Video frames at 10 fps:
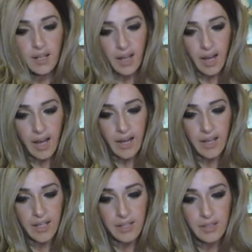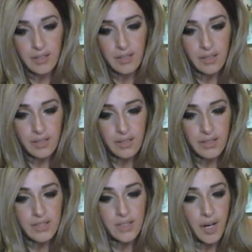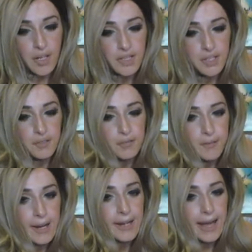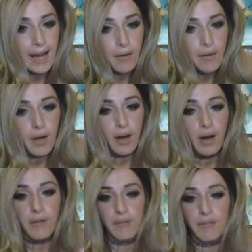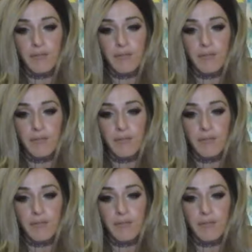I started to fade out of